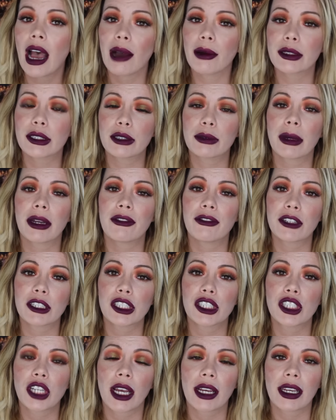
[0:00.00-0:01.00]
I will do my
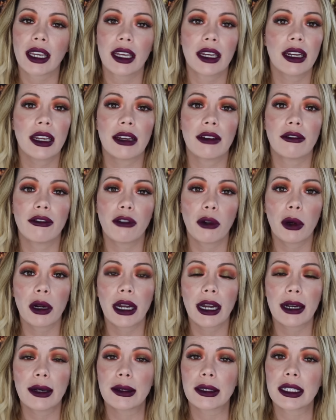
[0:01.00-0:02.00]
first check-in in 4
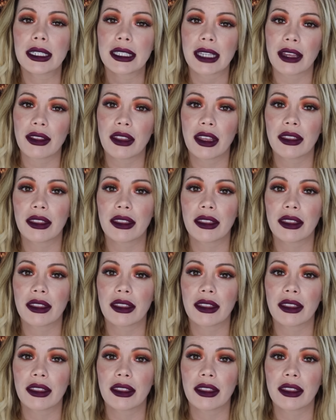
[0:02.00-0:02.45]
hours and